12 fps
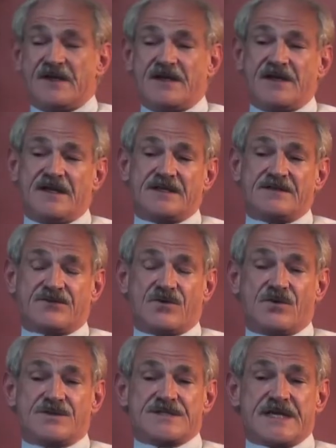And of
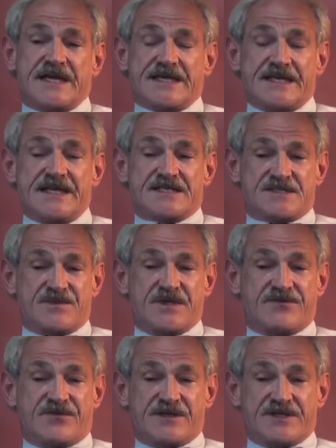course, I can't
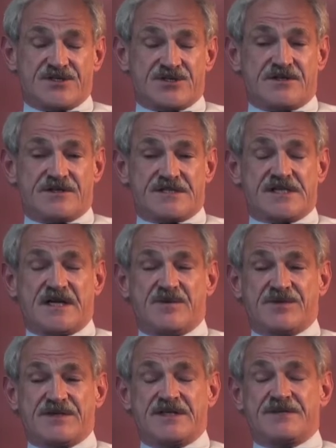speak for an insurance
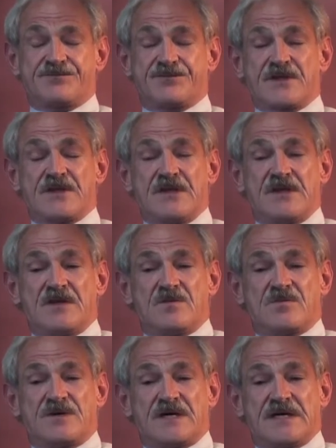company,
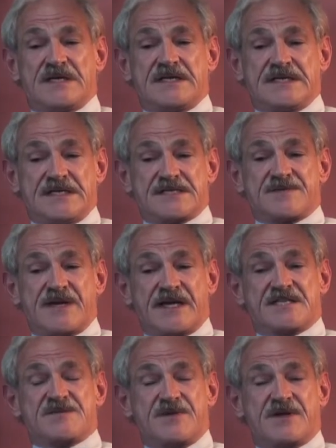but it is my
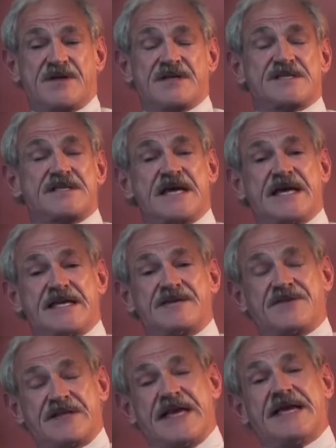experience that
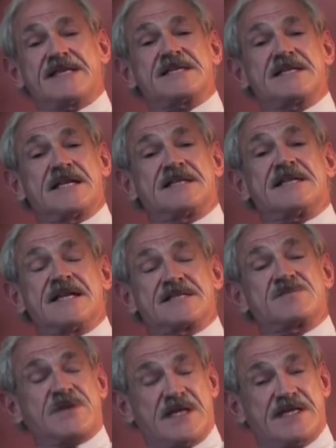if an accident
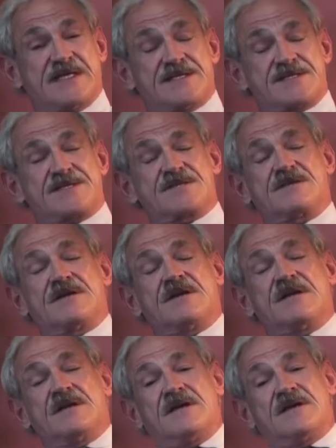takes place
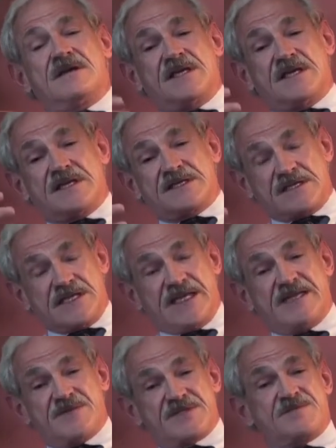and a
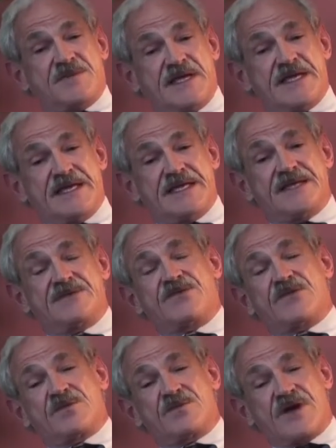claim is made
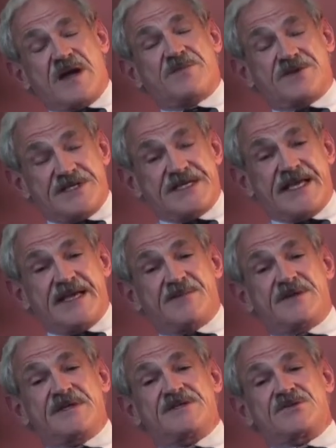for property
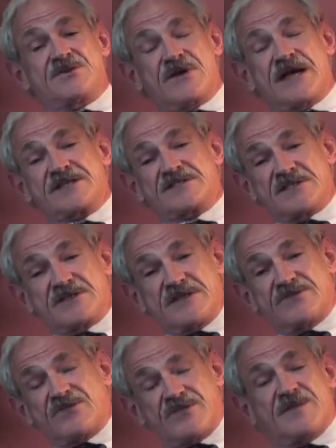damage, or actually
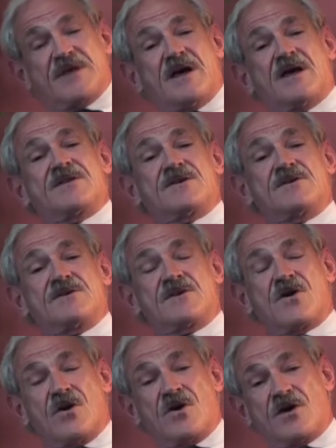even from the other
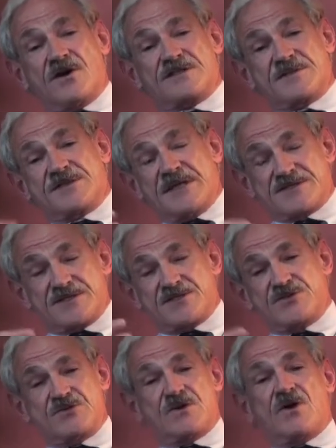car, sometimes there's
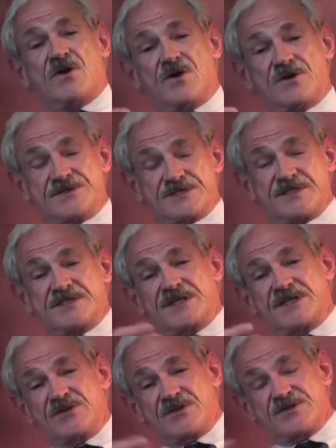two cars
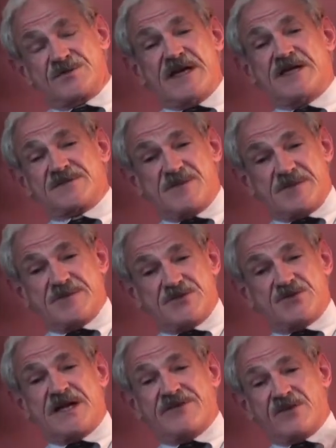and your spouse might be
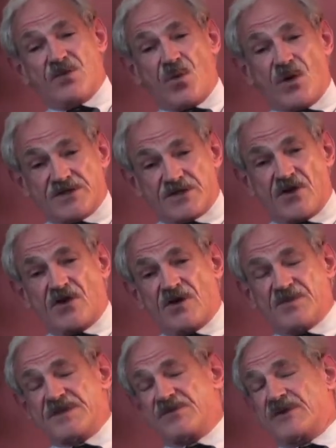driving one
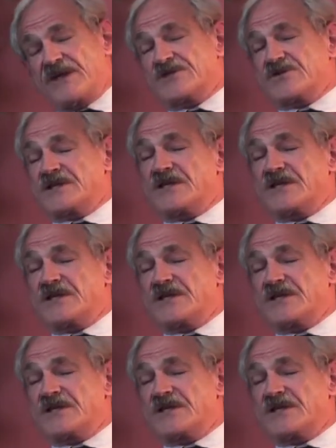car, people injured in